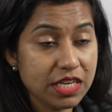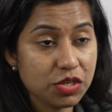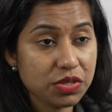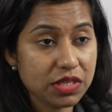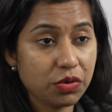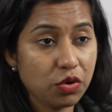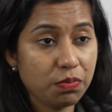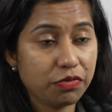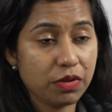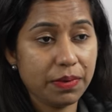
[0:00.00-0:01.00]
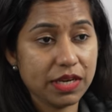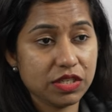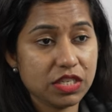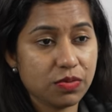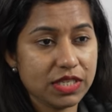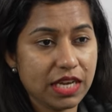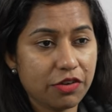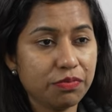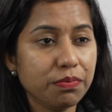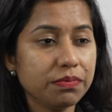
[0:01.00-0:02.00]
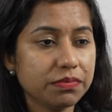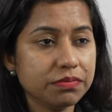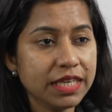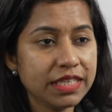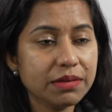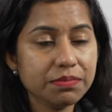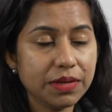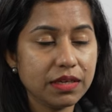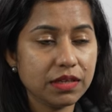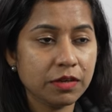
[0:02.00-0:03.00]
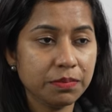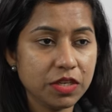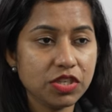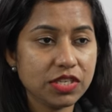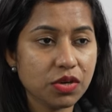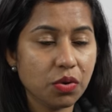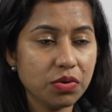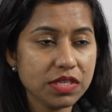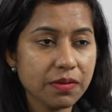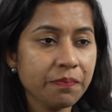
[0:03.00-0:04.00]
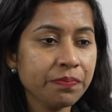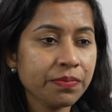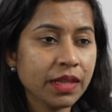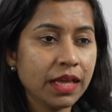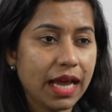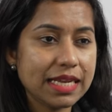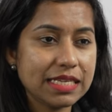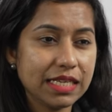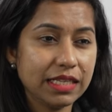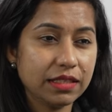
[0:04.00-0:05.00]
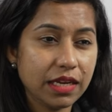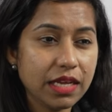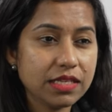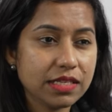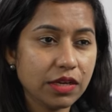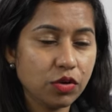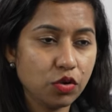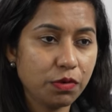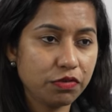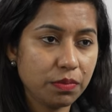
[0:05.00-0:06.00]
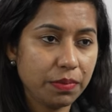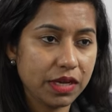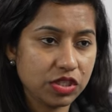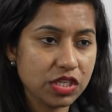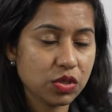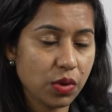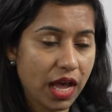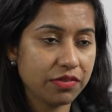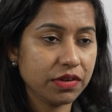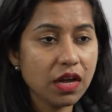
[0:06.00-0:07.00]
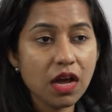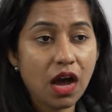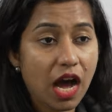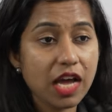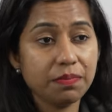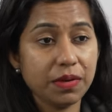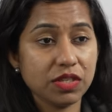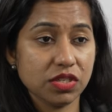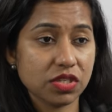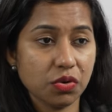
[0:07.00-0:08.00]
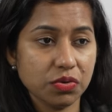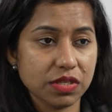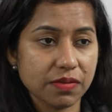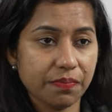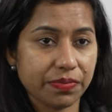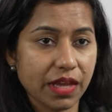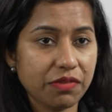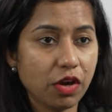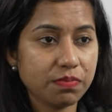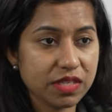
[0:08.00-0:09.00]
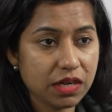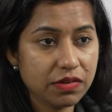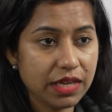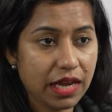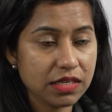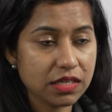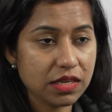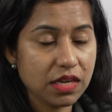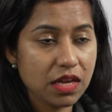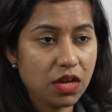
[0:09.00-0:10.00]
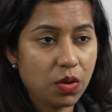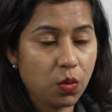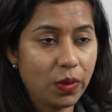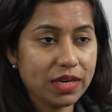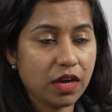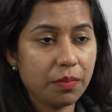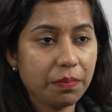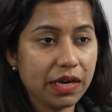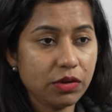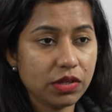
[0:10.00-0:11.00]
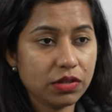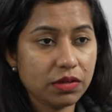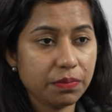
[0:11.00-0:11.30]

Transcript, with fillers: two is the group of the patients which have medium P, uh, P G S scores, and T three is the group of the patients who have higher P G S scores. And we observed that when compared to the